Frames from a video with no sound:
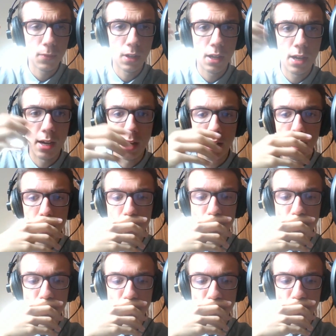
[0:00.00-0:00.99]

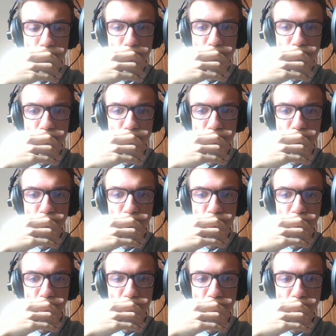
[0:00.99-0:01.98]
I'm gonna put
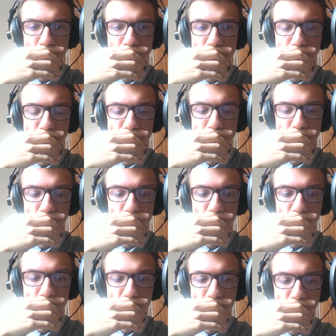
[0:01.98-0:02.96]
it there
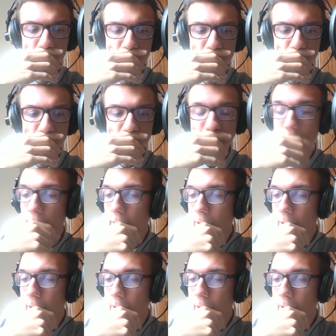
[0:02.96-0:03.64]
in the edit.